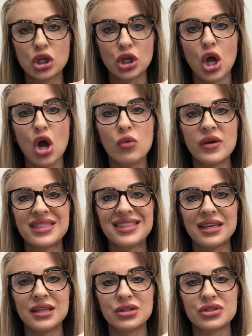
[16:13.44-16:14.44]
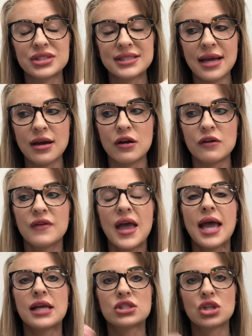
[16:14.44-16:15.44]
go within yourself
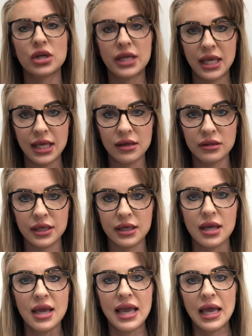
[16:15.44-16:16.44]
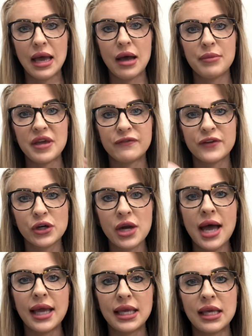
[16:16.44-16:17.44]
and start healing. If you're
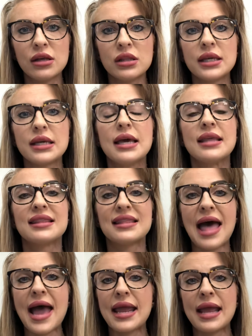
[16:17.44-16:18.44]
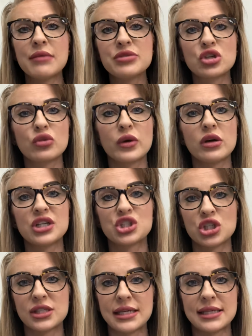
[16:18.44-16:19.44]
not healing, then that hamster wheel is
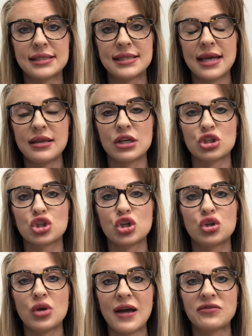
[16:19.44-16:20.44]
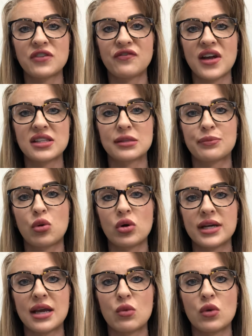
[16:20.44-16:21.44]
just gonna stay there. So you have to find support
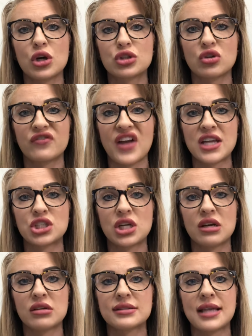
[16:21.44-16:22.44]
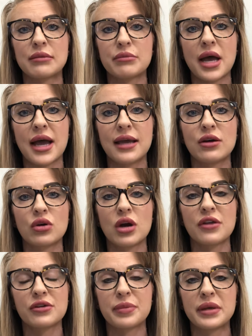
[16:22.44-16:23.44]
networks or find channels like mine or
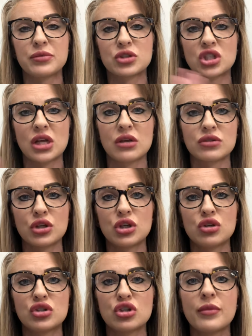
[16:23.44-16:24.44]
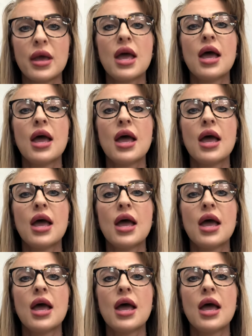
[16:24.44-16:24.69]
other people's channels on YouTube,